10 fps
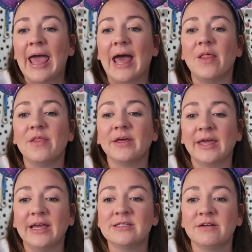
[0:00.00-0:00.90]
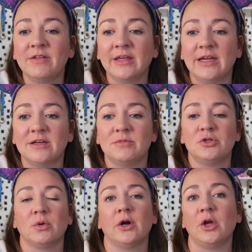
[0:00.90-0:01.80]
And then the Keys of the Kingdom
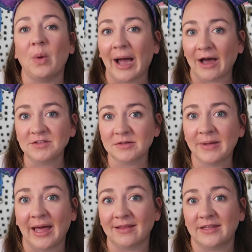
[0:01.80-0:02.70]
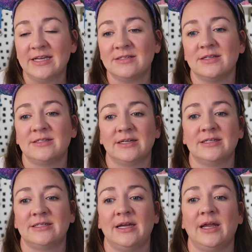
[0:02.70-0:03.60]
tour, you have to be at least
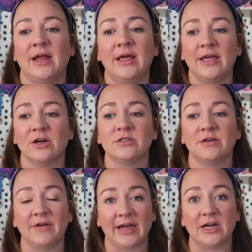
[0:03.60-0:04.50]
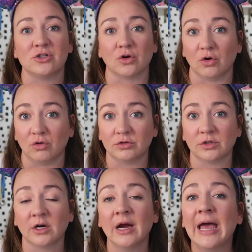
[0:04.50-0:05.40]
16 years of age or
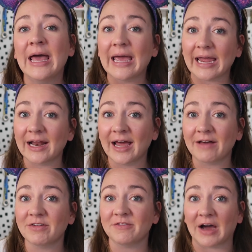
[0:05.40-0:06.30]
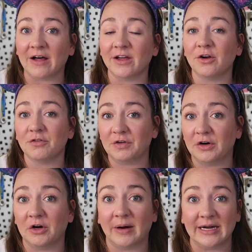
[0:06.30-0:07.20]
older and have a valid
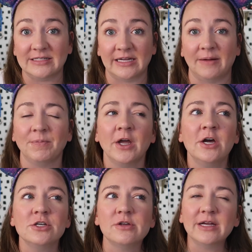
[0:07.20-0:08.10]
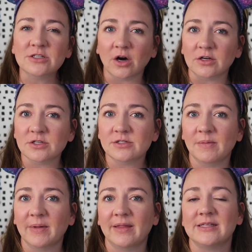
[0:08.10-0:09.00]
photo ID. So that's also
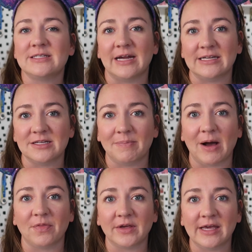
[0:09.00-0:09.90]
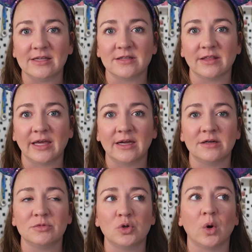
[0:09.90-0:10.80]
something that's nice about the Keys of the
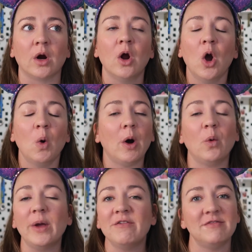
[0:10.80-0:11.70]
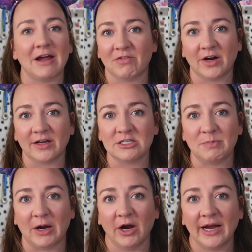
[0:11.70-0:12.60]
Kingdom tour. While we've never
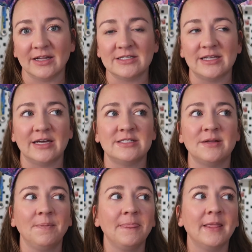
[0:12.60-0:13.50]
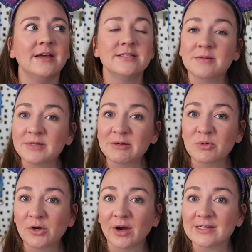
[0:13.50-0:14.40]
experienced this, sometimes
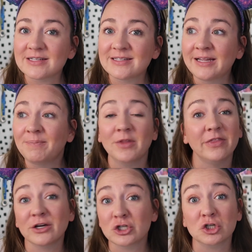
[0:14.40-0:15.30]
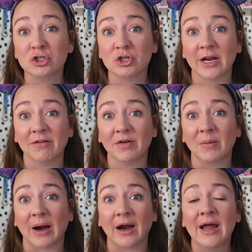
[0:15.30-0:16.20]
when you're at Disney, there's children
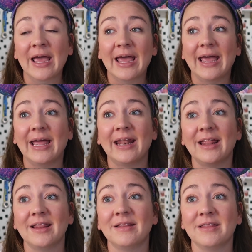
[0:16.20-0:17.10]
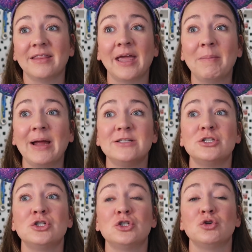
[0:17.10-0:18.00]
everywhere and they might
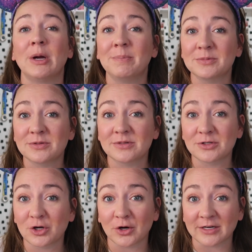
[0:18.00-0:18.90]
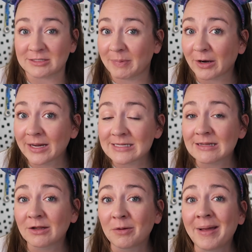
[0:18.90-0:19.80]
disrupt your experience
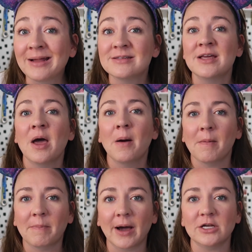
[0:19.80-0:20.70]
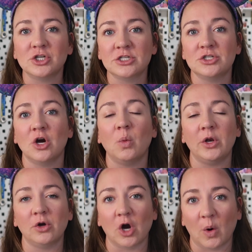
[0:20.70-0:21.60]
a little bit. But just know
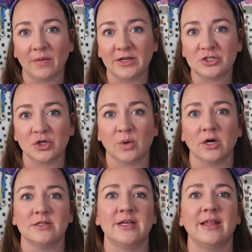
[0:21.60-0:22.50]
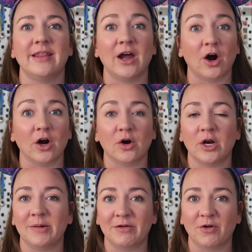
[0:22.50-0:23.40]
when you go on these tours, they are
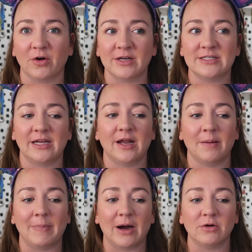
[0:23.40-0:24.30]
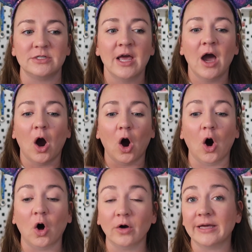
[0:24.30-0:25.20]
going to be focusing about
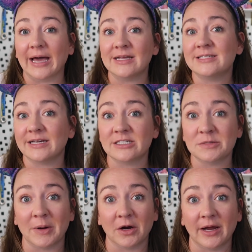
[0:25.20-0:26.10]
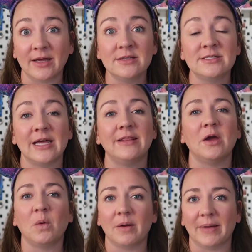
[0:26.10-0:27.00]
all guest experience, and
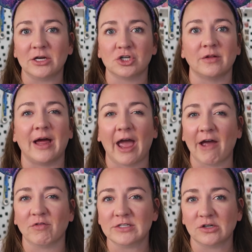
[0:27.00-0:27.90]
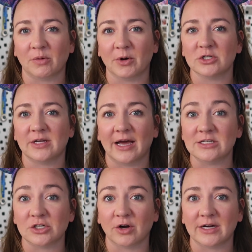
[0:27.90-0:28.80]
they want to make sure that every single person
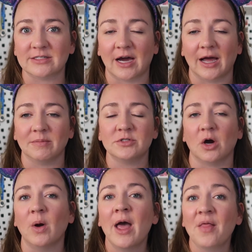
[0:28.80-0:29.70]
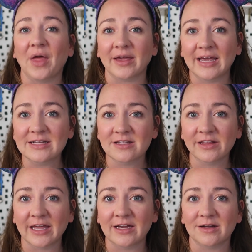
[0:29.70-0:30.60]
has a great time. So that Keys of
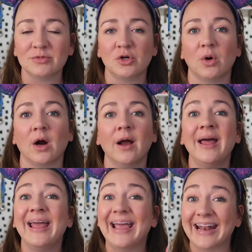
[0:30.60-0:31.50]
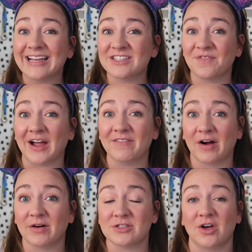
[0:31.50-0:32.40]
the Kingdom tour, it is 5
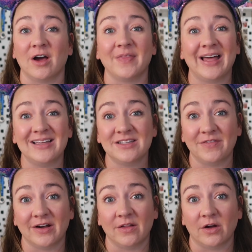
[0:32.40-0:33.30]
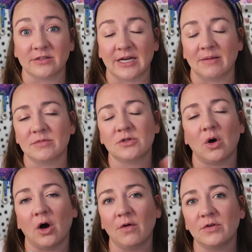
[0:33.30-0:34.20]
hours long. That is a very long time. So
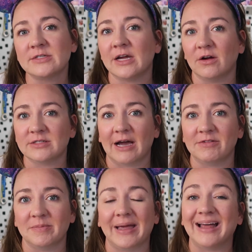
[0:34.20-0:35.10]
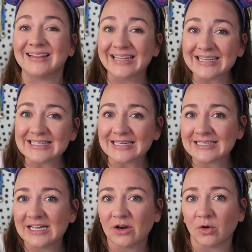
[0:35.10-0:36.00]
all those kiddos have to be at least
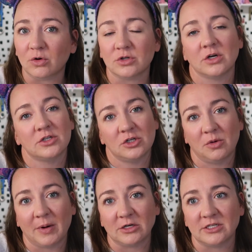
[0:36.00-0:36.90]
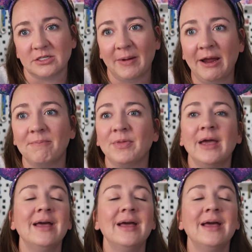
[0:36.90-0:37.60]
16 or older to participate.